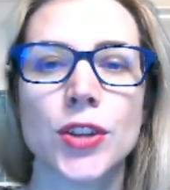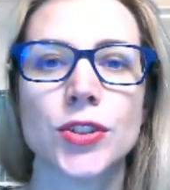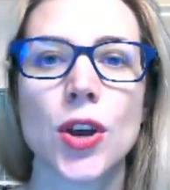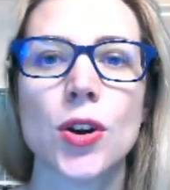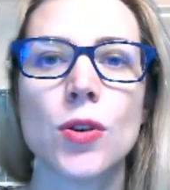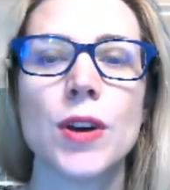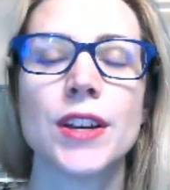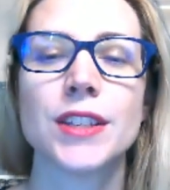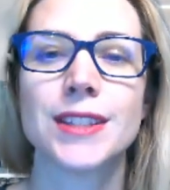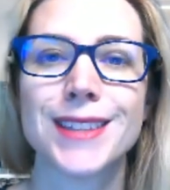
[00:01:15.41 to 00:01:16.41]
So
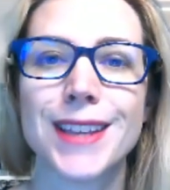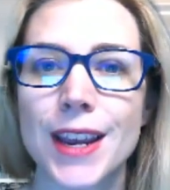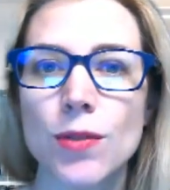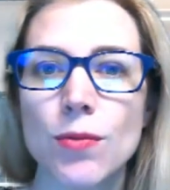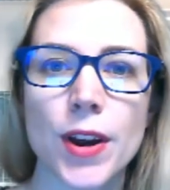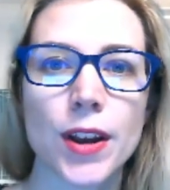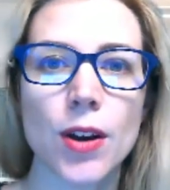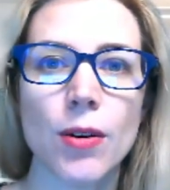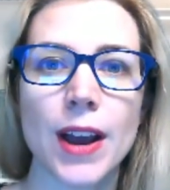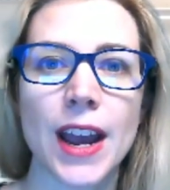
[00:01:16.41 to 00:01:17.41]
say you want to
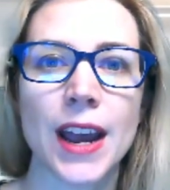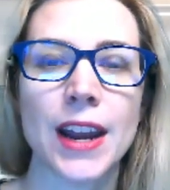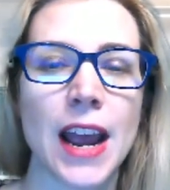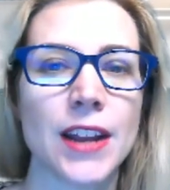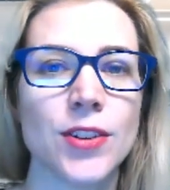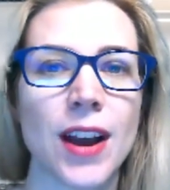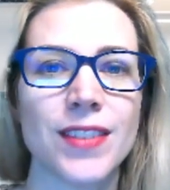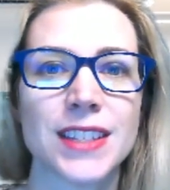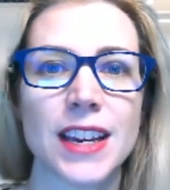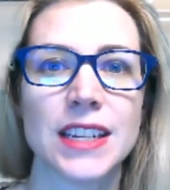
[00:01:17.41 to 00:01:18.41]
go ahead and you have
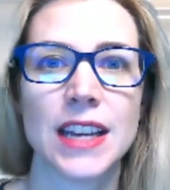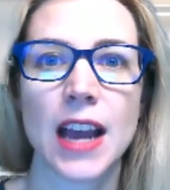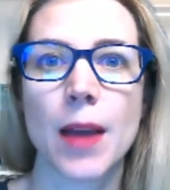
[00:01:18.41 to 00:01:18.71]
this idea,